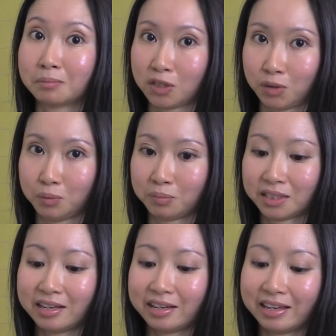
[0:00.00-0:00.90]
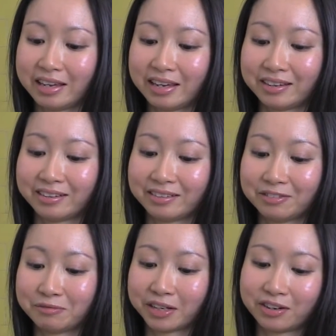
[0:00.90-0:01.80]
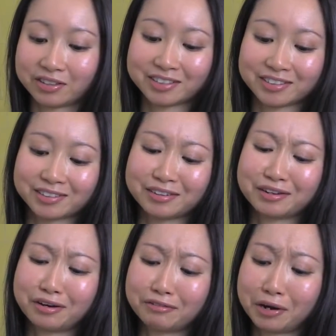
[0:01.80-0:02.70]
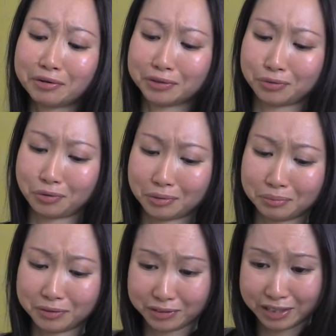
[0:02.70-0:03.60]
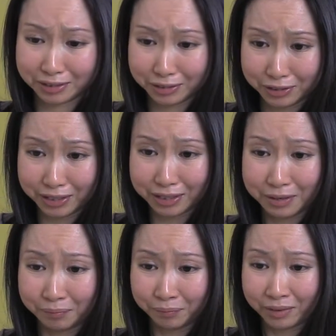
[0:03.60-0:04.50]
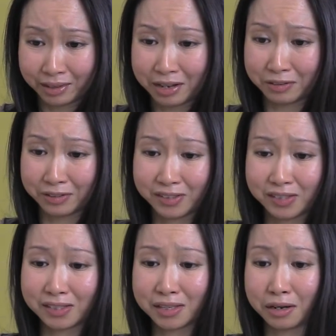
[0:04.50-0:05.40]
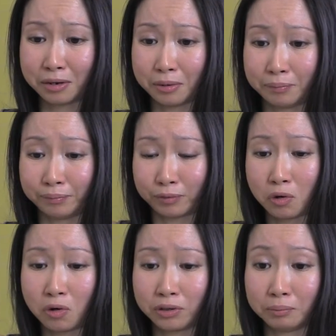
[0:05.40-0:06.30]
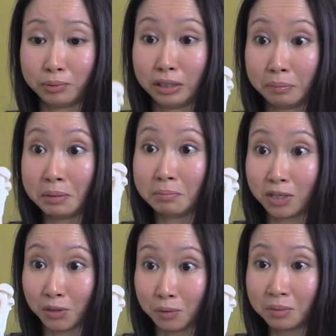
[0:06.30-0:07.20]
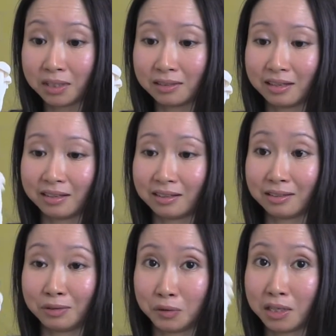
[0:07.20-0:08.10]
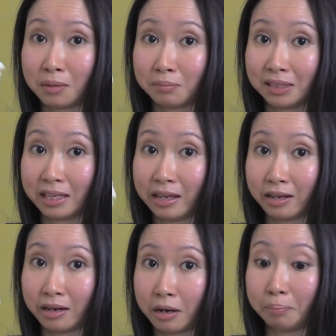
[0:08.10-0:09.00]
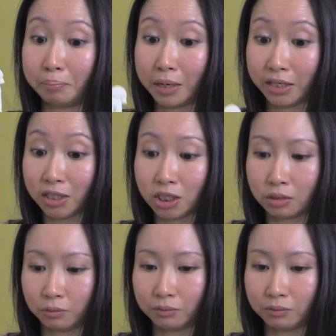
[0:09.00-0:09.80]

mushrooms, and oh my gosh, I just love how adorable they look. Now this is called the bunapi mushrooms, and it usually comes in a bunch.